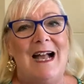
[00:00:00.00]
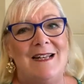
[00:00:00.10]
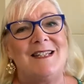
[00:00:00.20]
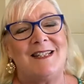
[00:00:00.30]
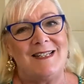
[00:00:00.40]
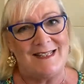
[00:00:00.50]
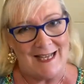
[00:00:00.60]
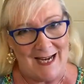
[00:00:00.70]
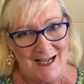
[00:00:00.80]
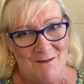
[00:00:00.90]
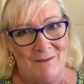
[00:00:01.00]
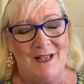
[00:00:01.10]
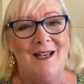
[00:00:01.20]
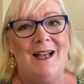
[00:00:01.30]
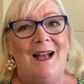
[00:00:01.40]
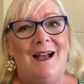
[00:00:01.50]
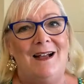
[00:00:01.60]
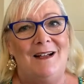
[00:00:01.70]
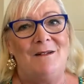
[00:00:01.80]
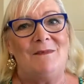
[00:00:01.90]
And it's the same
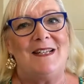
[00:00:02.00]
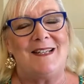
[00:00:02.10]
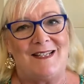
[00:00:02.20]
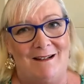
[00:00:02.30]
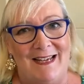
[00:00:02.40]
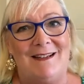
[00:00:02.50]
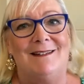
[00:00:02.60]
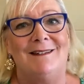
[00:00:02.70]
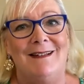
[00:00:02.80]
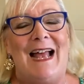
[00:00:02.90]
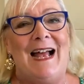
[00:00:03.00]
cycle